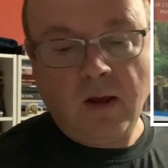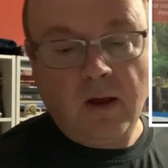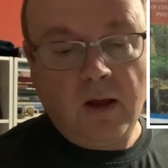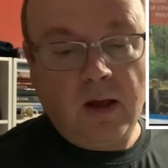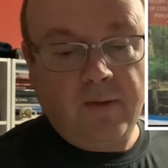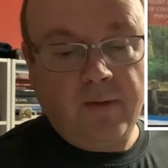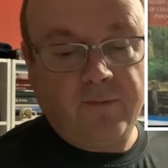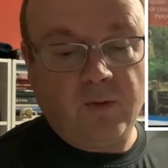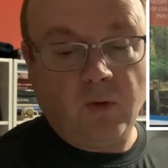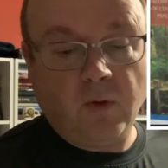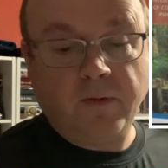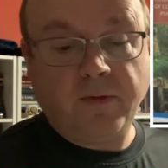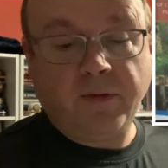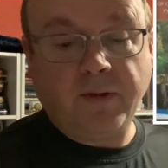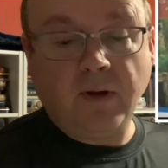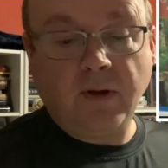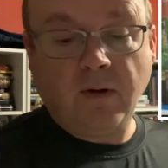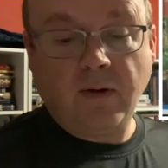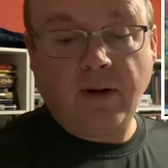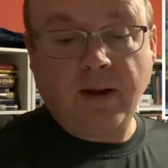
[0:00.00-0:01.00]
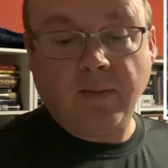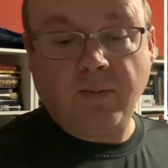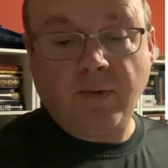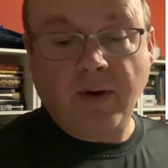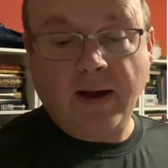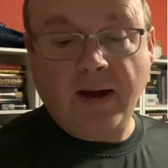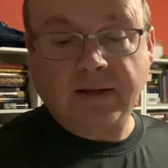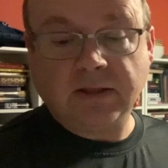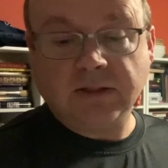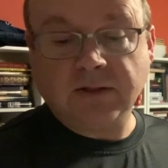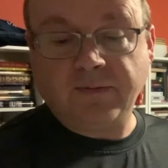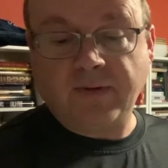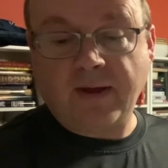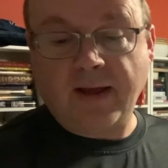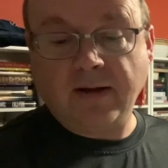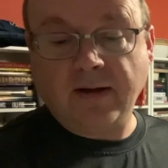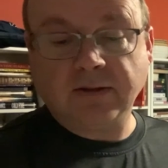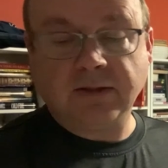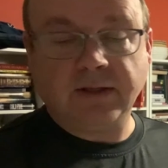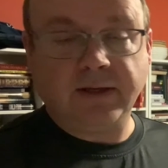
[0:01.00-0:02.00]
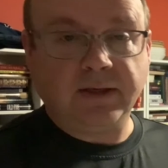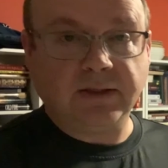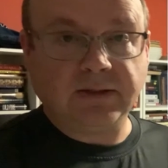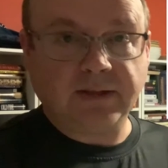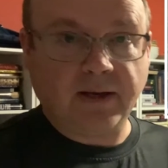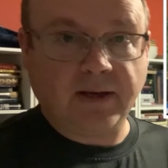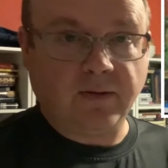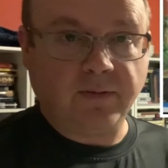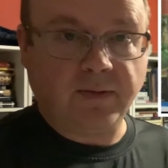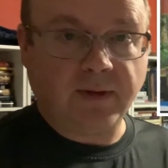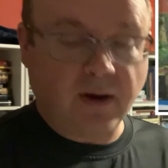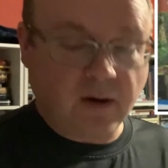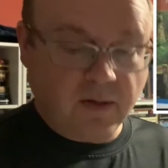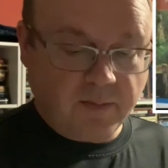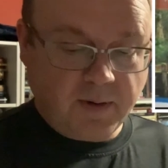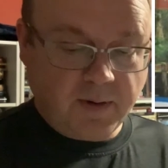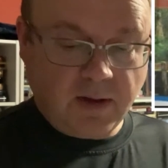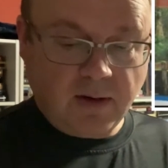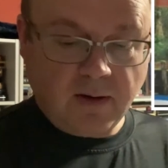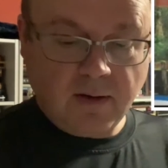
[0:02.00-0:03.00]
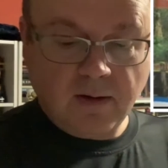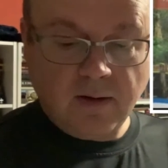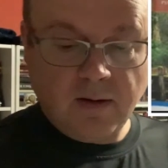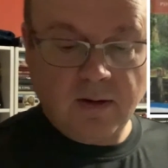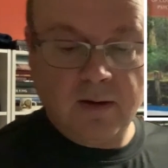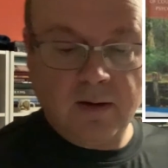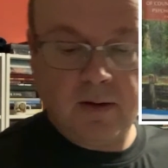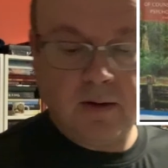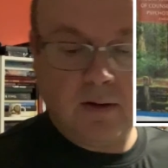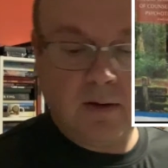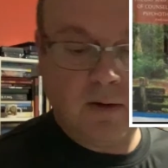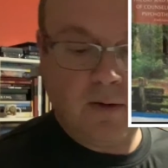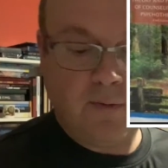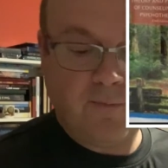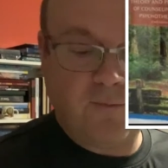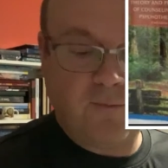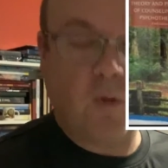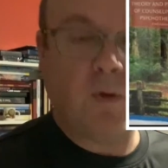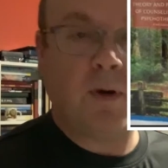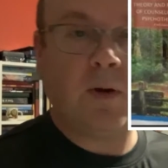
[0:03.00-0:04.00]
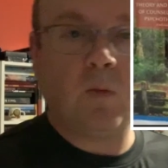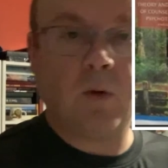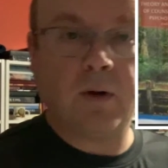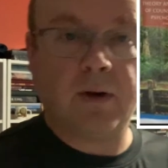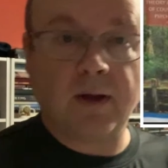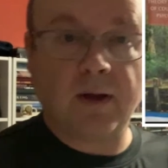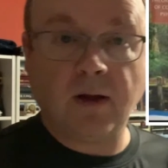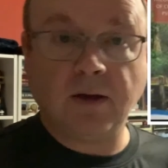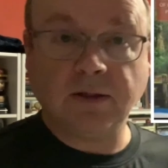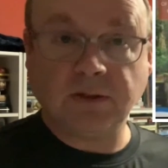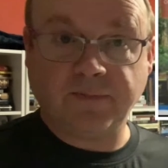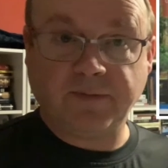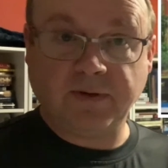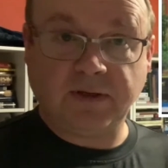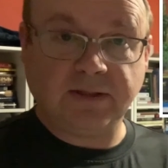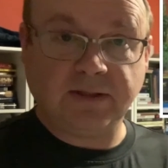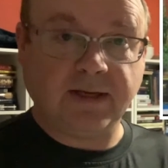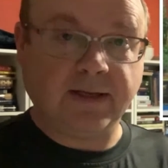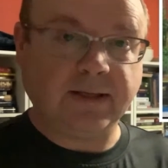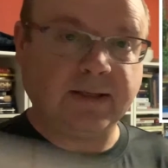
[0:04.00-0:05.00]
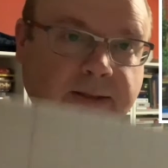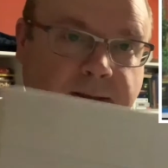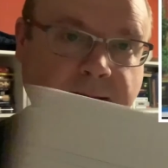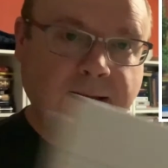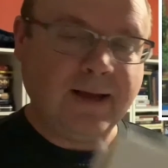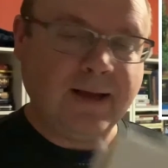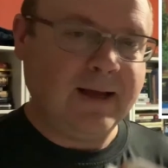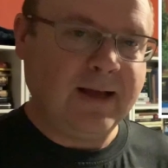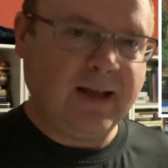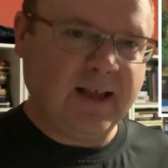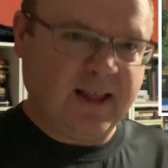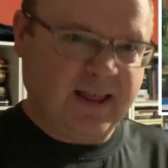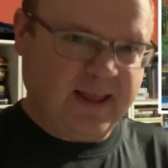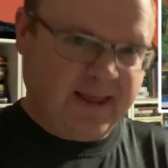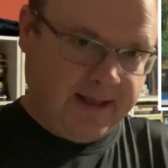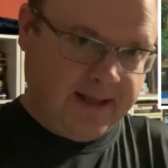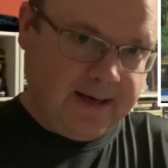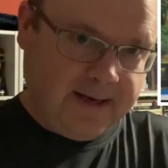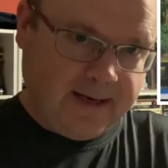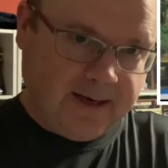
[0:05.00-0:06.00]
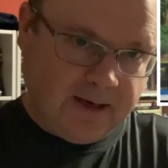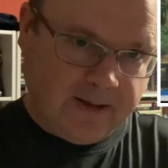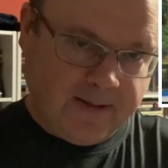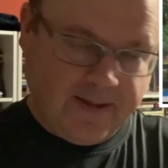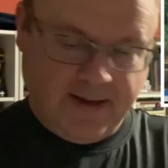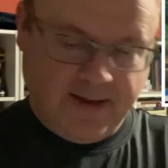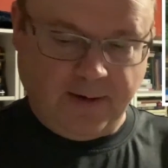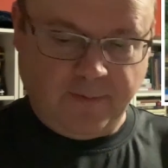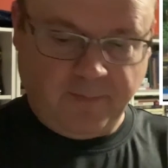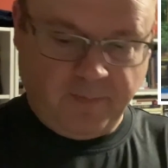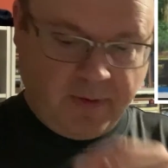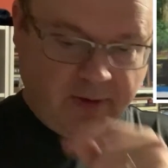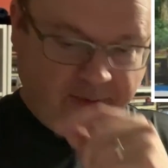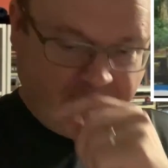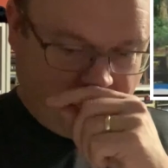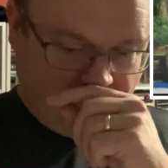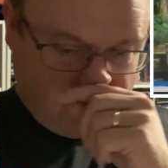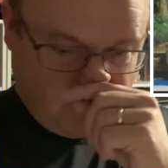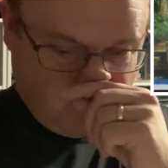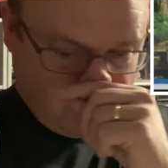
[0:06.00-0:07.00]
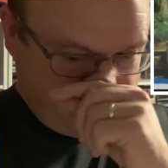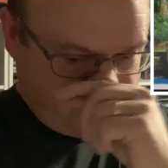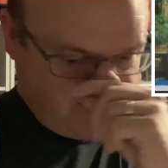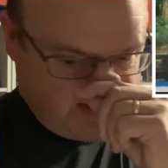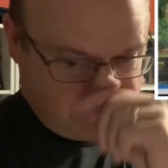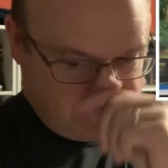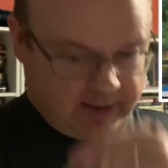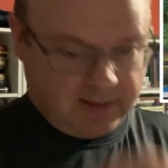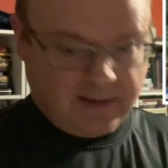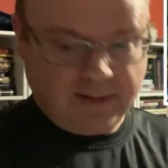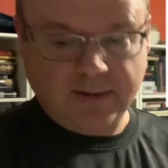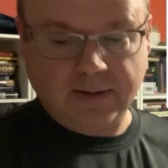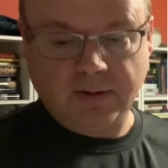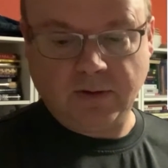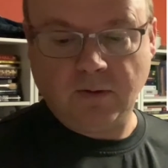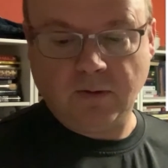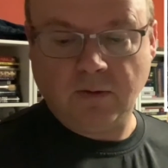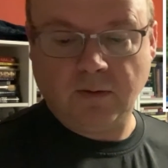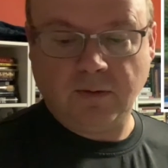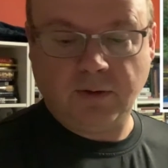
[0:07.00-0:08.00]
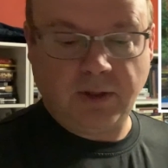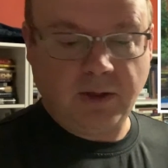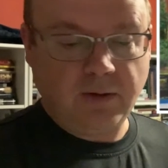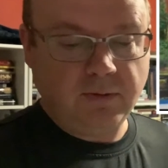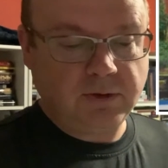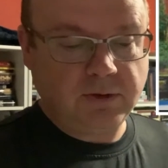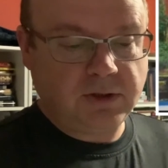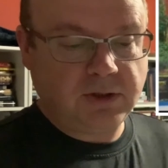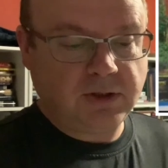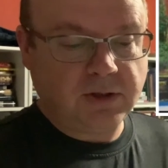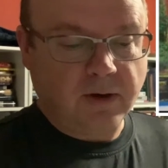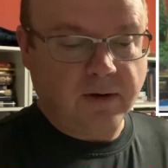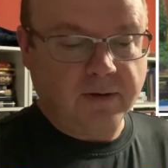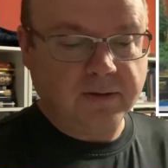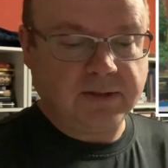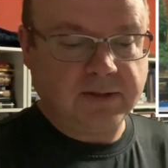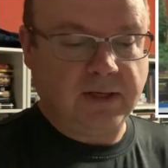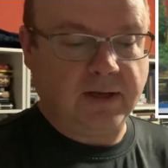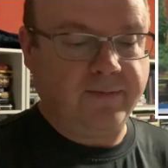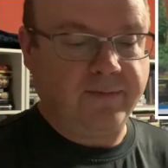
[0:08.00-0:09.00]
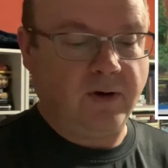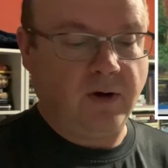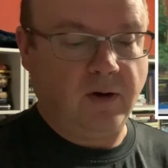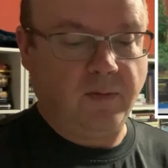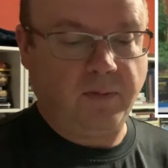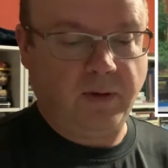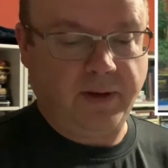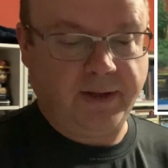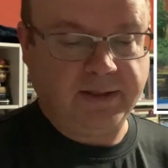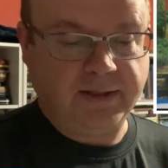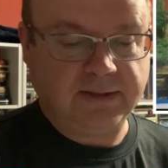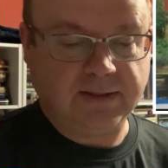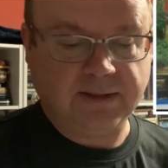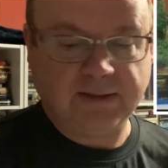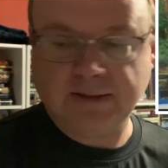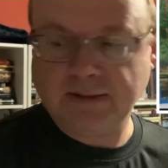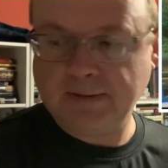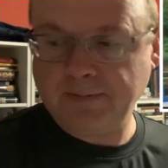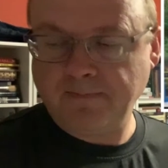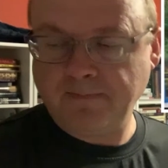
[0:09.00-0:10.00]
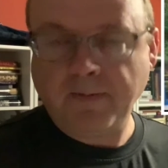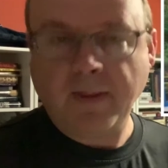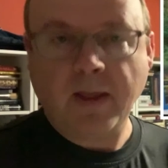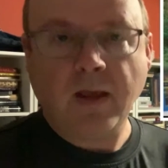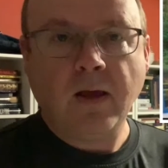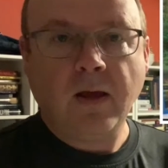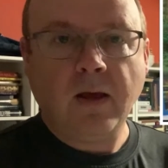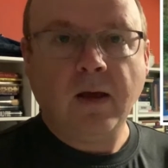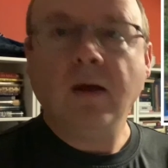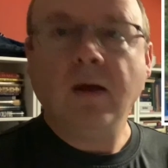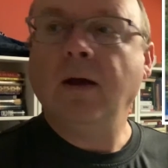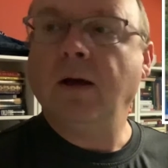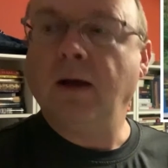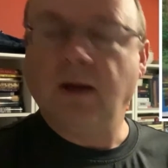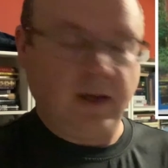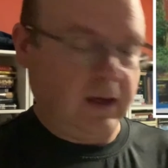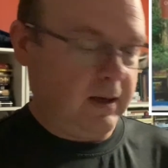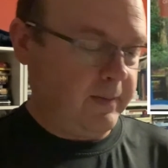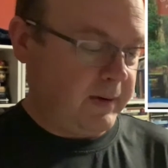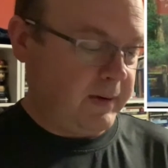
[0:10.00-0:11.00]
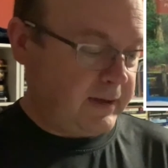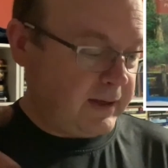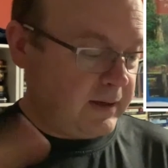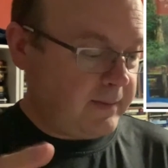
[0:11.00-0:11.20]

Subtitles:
for Theory and Practice of Counseling and Psychotherapy, $41.50. Thin little thing, $41.50 to New Jersey of all places. I did